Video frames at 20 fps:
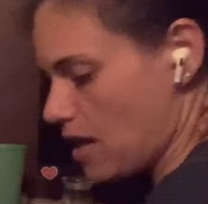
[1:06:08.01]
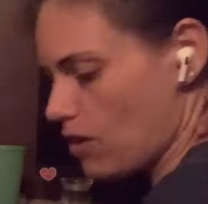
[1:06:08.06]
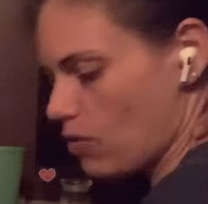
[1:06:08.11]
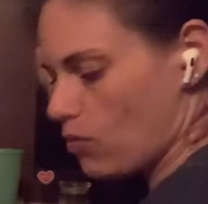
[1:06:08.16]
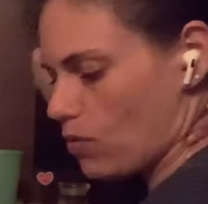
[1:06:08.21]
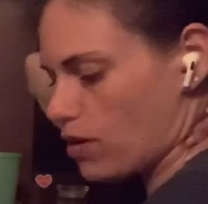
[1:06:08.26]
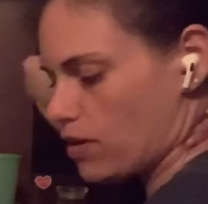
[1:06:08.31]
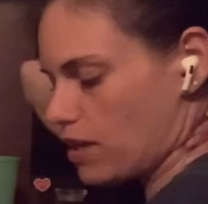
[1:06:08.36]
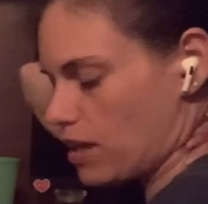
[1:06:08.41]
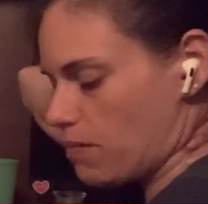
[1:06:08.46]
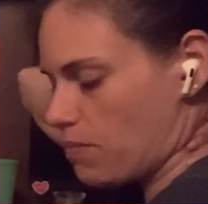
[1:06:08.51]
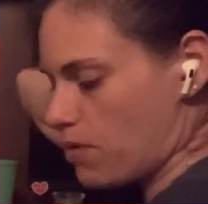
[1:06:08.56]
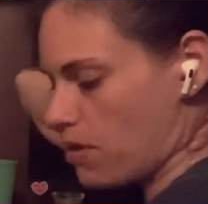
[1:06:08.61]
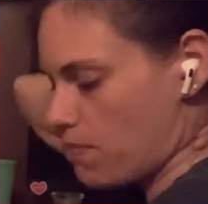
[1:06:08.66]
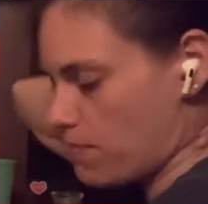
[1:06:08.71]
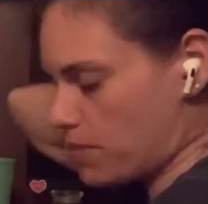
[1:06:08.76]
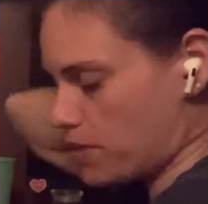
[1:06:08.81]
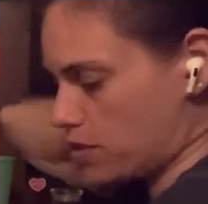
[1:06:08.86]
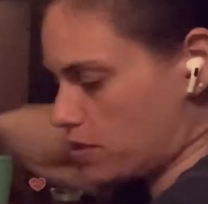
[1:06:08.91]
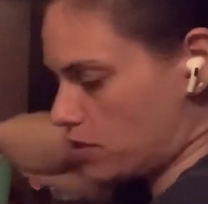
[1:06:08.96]
when they
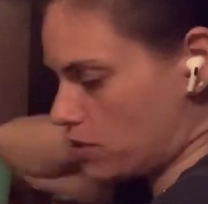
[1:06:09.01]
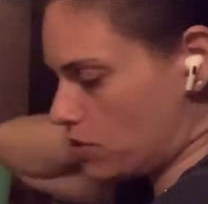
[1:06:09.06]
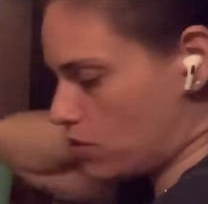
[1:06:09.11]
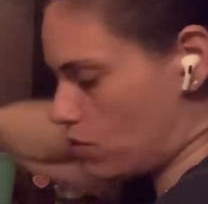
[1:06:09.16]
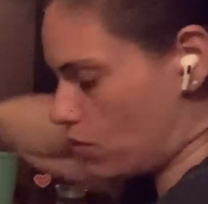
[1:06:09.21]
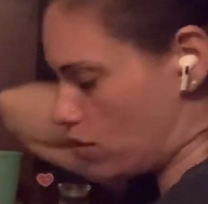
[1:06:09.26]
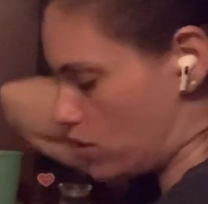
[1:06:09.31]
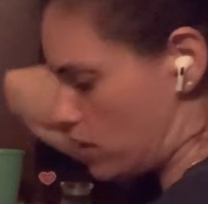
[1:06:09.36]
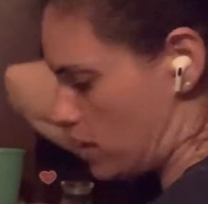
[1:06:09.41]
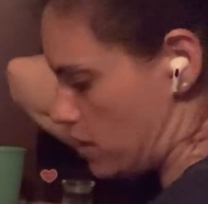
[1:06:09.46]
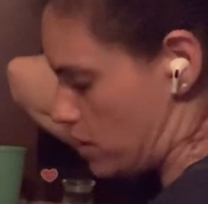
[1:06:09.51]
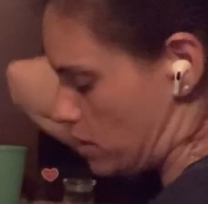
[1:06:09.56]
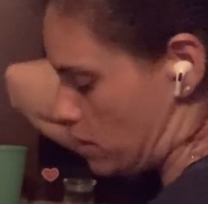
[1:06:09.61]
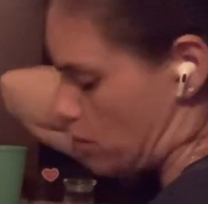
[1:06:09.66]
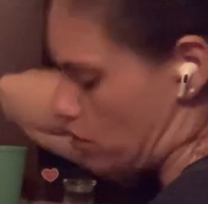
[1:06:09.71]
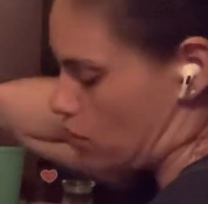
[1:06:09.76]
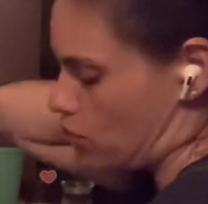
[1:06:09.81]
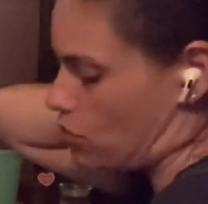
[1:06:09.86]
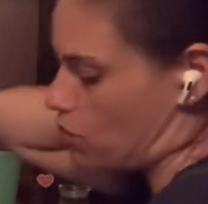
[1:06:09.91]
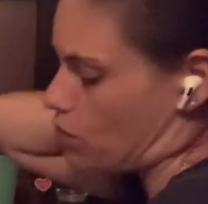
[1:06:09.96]
bump into you or they
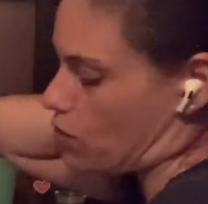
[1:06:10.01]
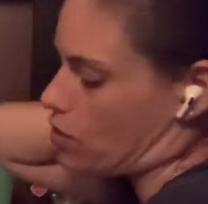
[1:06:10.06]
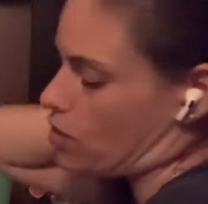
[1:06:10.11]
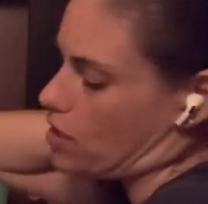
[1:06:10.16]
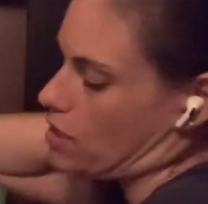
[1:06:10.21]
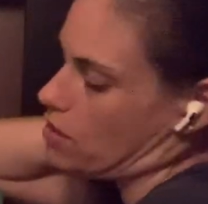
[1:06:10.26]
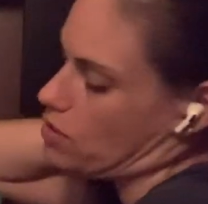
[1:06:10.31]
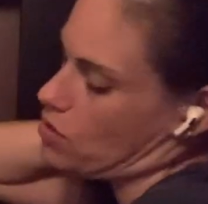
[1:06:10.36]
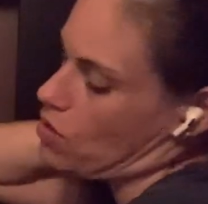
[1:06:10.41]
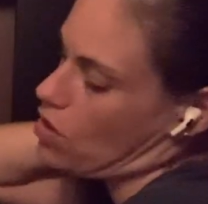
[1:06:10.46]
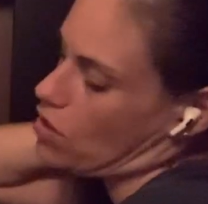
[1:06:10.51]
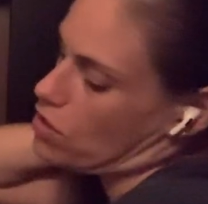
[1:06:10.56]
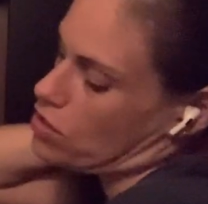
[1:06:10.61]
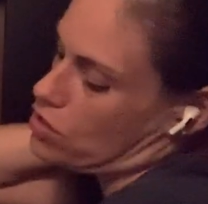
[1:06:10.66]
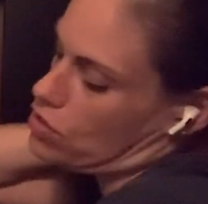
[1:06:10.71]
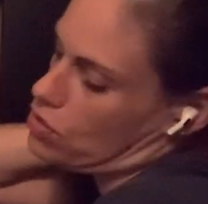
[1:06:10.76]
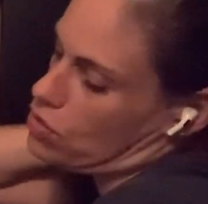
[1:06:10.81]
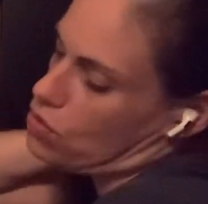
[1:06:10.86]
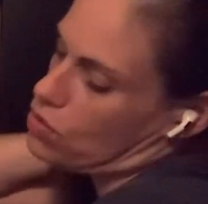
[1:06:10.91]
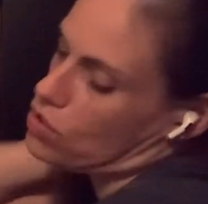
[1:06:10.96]
see you or they talk to
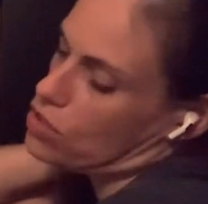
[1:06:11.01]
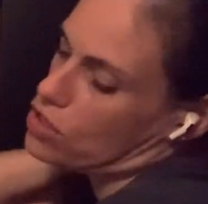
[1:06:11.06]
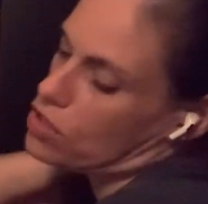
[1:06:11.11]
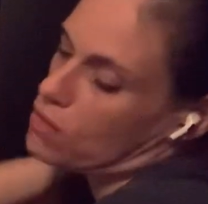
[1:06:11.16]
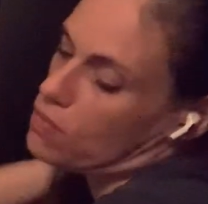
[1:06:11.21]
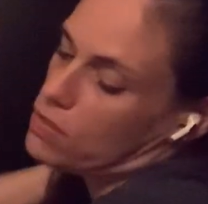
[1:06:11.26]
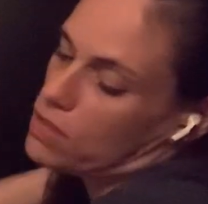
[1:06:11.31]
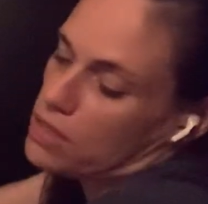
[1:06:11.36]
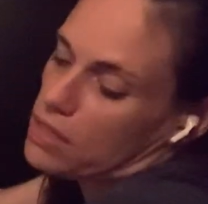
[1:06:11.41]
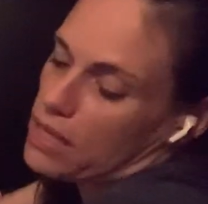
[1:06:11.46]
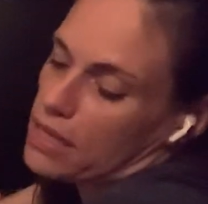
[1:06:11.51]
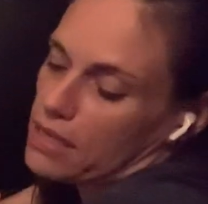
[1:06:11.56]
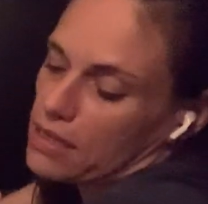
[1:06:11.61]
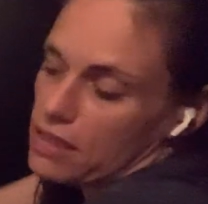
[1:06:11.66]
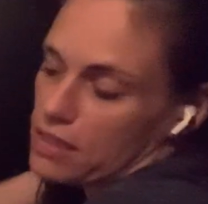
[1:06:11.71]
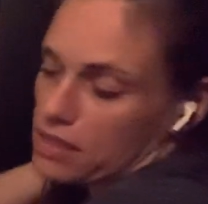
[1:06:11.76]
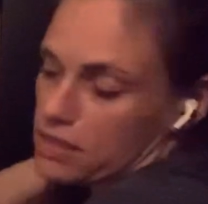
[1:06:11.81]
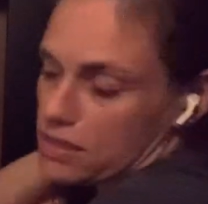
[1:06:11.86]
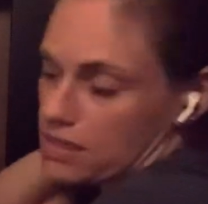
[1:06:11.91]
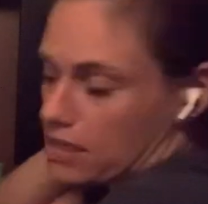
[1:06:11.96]
you or something like
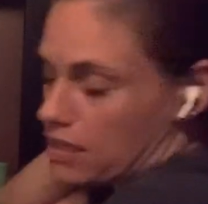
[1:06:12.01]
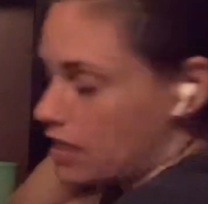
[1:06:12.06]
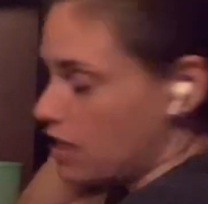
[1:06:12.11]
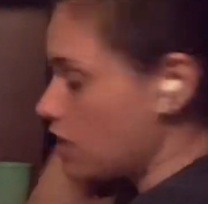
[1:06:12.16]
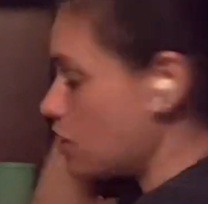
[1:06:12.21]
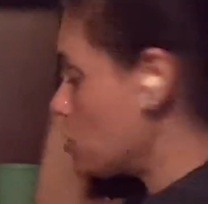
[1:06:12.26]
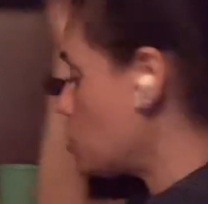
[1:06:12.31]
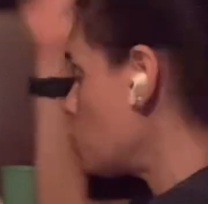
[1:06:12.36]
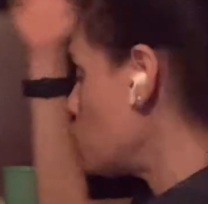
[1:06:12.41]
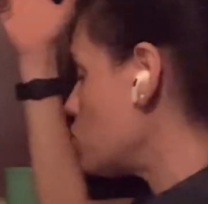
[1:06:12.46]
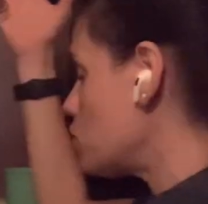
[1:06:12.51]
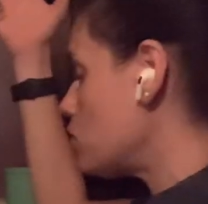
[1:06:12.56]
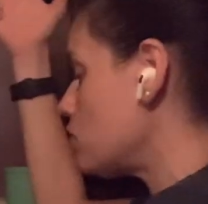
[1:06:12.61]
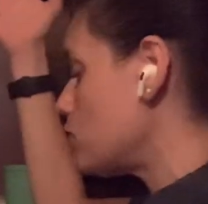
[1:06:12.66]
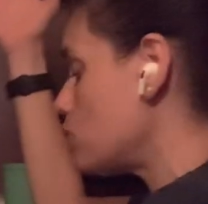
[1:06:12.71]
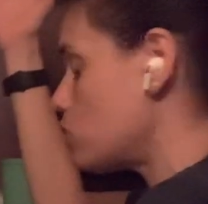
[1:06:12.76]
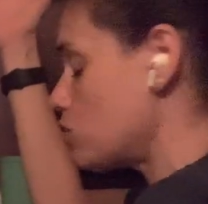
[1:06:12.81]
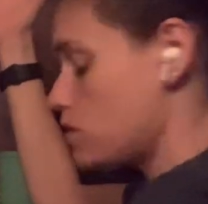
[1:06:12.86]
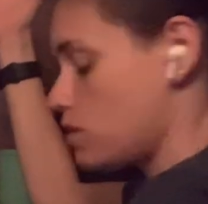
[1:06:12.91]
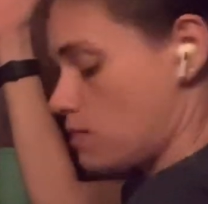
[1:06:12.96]
this, they get news of
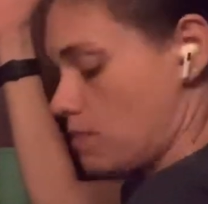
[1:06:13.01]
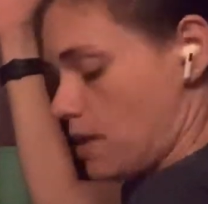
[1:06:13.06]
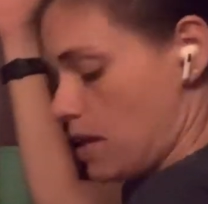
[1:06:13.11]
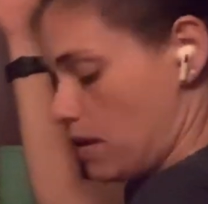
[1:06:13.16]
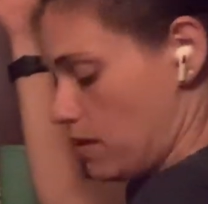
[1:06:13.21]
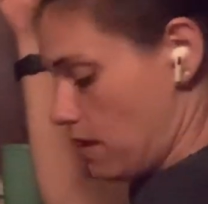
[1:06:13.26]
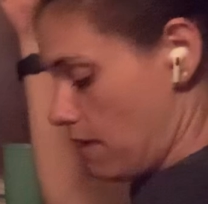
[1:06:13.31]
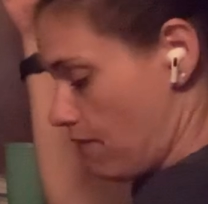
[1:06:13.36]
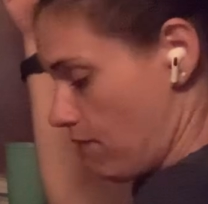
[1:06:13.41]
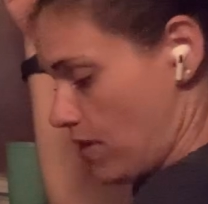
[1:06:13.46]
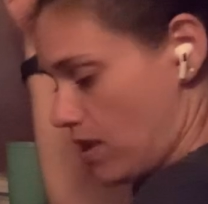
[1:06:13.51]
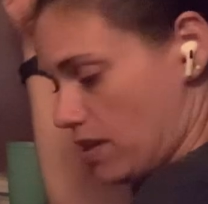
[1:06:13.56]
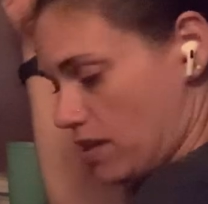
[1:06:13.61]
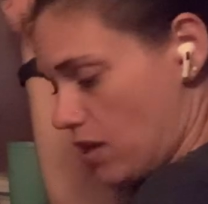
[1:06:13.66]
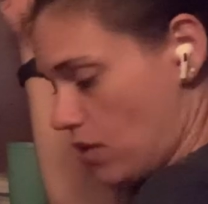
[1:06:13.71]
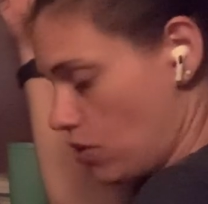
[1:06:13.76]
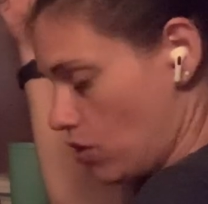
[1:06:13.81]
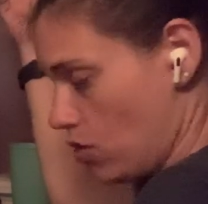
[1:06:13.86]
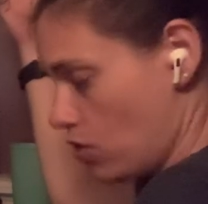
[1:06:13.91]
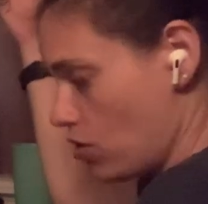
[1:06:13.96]
you somehow, they find
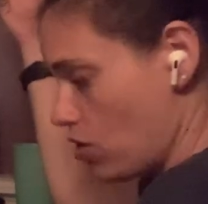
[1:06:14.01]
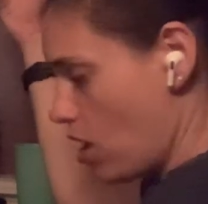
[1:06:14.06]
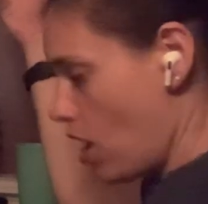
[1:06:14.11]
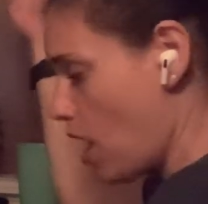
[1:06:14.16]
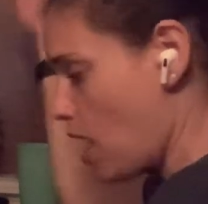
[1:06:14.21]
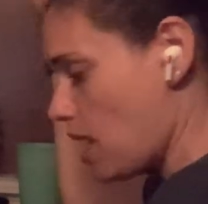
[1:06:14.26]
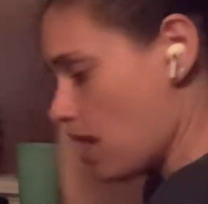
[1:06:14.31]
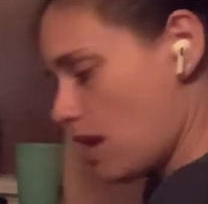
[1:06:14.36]
out you're not,